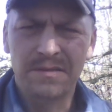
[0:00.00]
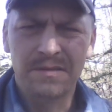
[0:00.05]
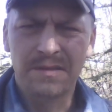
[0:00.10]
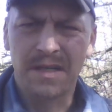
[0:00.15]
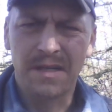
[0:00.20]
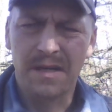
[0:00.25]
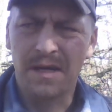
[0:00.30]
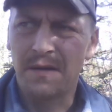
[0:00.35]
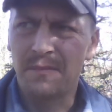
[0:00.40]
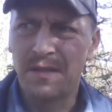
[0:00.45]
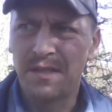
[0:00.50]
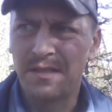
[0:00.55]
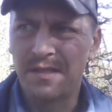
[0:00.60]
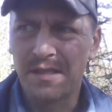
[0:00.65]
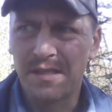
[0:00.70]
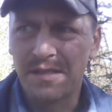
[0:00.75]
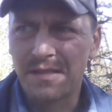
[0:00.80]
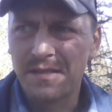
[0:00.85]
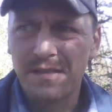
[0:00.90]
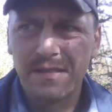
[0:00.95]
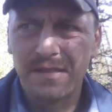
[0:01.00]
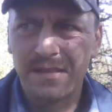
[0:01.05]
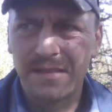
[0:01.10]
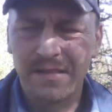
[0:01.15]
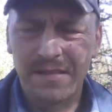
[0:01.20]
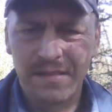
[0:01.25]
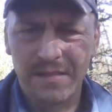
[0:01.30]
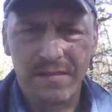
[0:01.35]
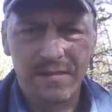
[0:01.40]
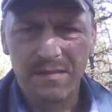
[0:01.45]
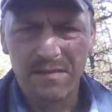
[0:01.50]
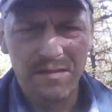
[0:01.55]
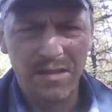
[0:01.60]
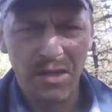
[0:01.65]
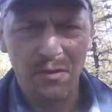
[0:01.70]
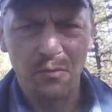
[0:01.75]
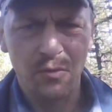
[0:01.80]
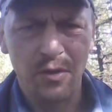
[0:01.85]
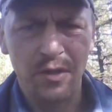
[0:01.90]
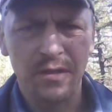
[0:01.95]
Uh, I mean, just
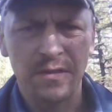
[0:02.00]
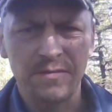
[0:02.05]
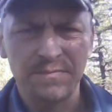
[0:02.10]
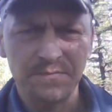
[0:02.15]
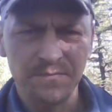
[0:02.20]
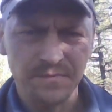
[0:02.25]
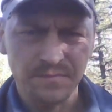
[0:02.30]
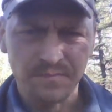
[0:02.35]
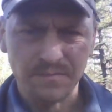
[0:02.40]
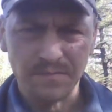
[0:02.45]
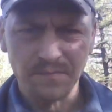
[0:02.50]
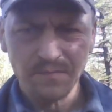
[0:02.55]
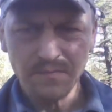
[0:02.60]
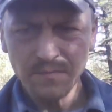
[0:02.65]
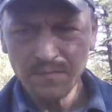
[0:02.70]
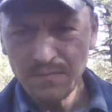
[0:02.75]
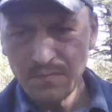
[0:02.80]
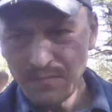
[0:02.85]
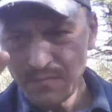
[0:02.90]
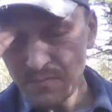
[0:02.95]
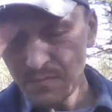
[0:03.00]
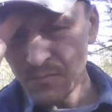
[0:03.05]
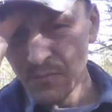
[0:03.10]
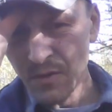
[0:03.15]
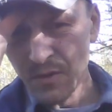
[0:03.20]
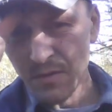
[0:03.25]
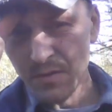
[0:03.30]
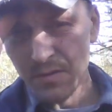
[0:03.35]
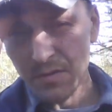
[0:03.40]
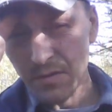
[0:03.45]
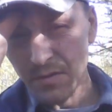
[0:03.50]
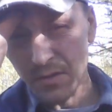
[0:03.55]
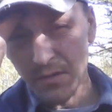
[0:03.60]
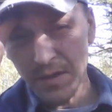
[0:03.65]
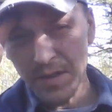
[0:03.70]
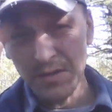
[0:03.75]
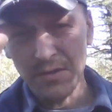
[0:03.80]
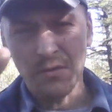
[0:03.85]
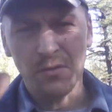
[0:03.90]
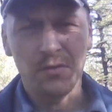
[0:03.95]
unreal. So
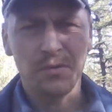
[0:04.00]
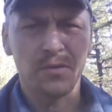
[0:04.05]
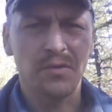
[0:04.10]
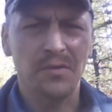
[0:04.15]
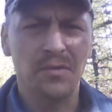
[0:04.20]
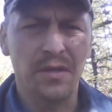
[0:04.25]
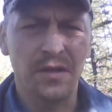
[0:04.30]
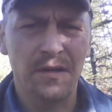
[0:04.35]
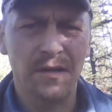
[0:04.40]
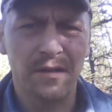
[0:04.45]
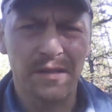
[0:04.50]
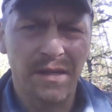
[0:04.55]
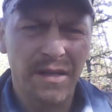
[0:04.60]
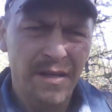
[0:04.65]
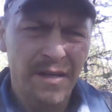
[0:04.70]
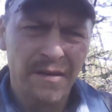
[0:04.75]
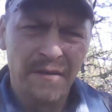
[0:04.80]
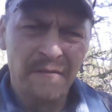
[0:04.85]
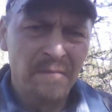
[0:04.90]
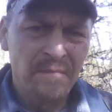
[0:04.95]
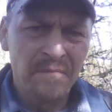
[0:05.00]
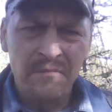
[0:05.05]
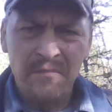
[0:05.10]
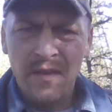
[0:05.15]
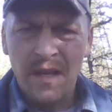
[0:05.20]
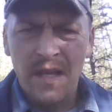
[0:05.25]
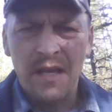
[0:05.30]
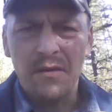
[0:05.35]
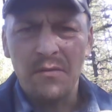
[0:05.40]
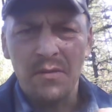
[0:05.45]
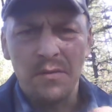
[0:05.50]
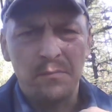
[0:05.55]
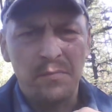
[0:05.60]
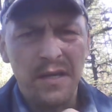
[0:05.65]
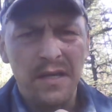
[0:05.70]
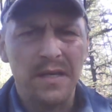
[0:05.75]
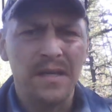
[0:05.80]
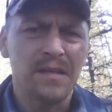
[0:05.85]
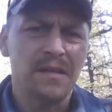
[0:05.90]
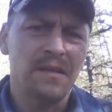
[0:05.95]
he's going through there, and he would
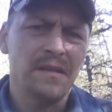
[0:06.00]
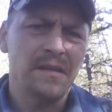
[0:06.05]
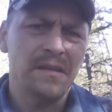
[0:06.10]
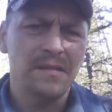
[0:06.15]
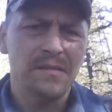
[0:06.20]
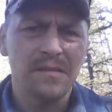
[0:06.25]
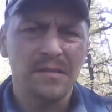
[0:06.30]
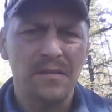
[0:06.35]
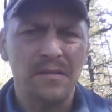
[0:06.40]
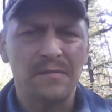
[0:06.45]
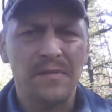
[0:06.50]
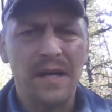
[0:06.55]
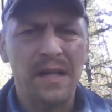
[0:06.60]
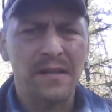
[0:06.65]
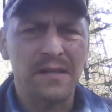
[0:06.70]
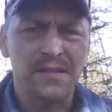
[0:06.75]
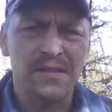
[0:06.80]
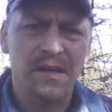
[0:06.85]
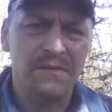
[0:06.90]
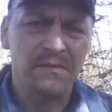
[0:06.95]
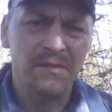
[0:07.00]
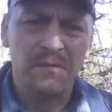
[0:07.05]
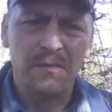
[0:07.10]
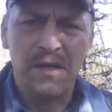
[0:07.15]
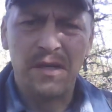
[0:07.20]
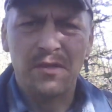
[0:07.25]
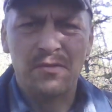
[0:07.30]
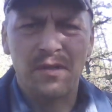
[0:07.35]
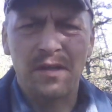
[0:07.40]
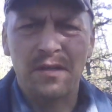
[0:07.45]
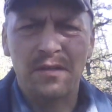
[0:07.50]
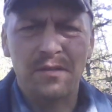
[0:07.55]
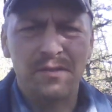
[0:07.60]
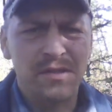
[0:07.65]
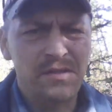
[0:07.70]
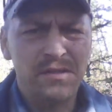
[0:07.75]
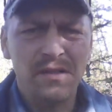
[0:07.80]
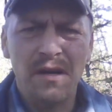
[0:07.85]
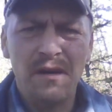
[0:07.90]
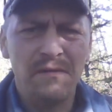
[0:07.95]
peek into these little valleys off the main trail,
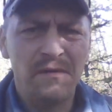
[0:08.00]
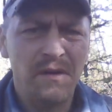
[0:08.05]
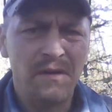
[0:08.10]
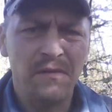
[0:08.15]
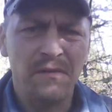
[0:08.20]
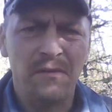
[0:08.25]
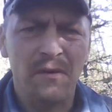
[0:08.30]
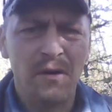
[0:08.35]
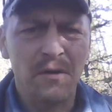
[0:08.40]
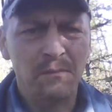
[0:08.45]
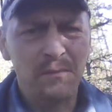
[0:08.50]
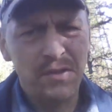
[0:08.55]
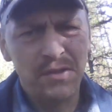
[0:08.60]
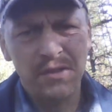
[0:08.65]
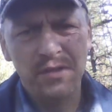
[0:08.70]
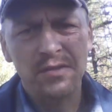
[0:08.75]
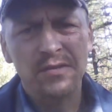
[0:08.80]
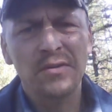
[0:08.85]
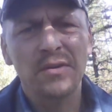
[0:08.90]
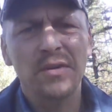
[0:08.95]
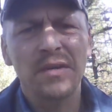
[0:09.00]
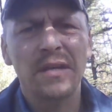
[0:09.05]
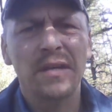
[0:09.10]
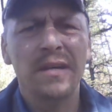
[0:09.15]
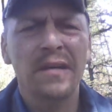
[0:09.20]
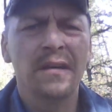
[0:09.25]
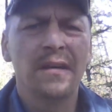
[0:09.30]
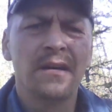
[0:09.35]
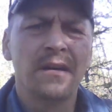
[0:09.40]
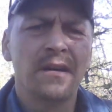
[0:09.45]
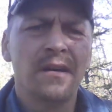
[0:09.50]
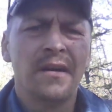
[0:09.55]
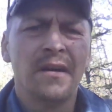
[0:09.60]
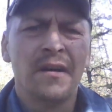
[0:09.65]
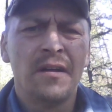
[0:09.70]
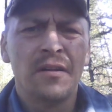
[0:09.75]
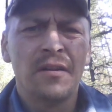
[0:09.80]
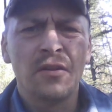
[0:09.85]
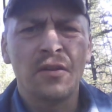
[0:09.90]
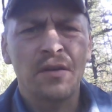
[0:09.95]
just not very far, but just looking,
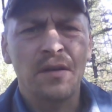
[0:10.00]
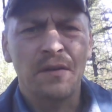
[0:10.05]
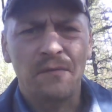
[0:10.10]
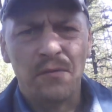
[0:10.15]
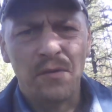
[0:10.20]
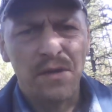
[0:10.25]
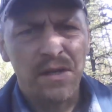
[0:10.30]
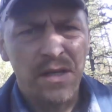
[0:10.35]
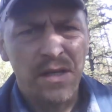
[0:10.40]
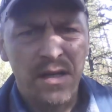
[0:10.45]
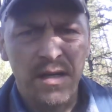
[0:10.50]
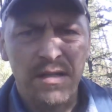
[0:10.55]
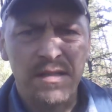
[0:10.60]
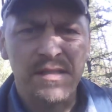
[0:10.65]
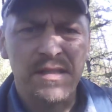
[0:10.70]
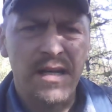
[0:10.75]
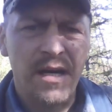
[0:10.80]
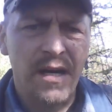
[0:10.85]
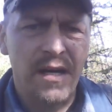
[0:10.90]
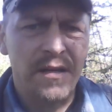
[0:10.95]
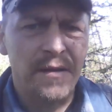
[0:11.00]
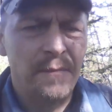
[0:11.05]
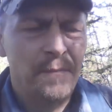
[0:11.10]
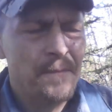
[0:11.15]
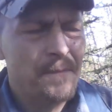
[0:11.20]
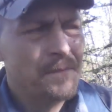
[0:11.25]
looking for any kind of sign.